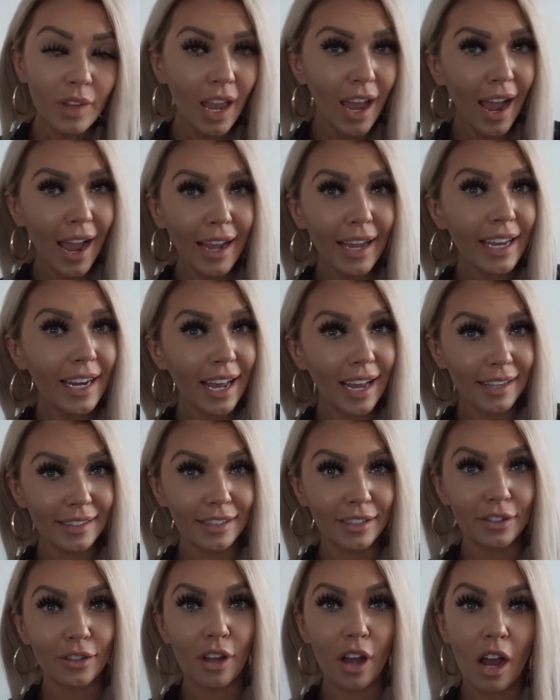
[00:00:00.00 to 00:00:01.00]
I get
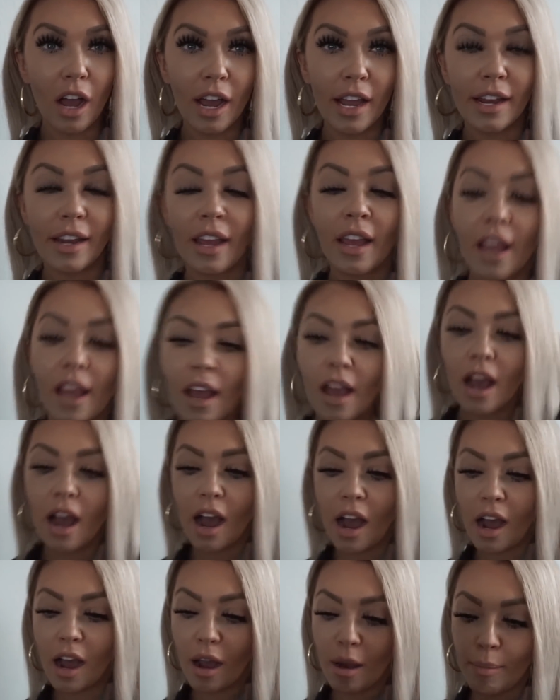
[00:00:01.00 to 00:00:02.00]
asked a lot.
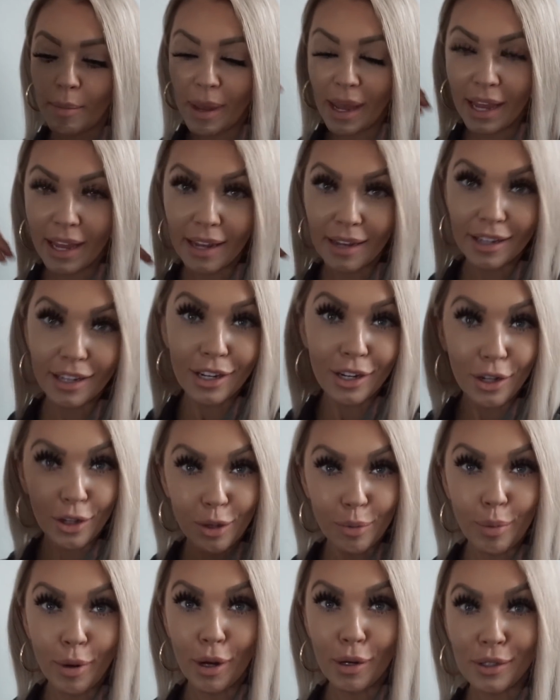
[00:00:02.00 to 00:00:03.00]
And you know,
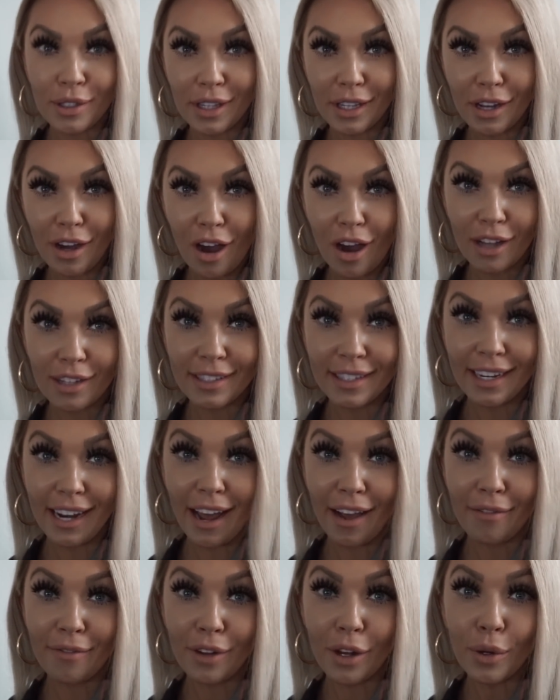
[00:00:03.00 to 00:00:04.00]
the pros and the cons that
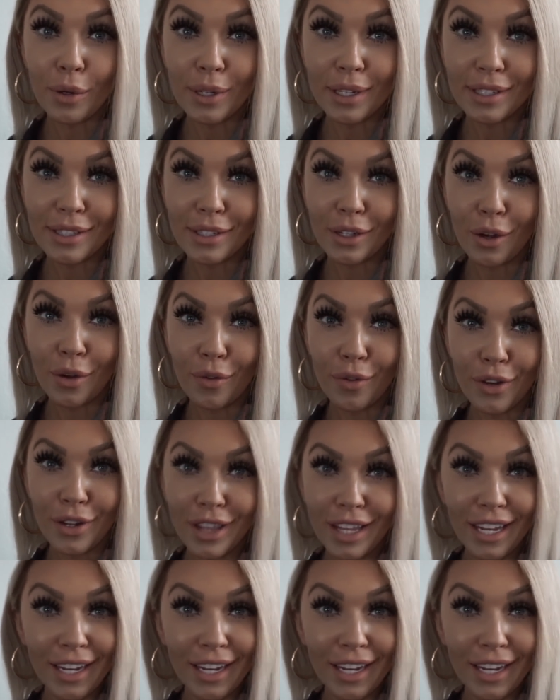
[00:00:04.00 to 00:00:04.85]
I've noticed over the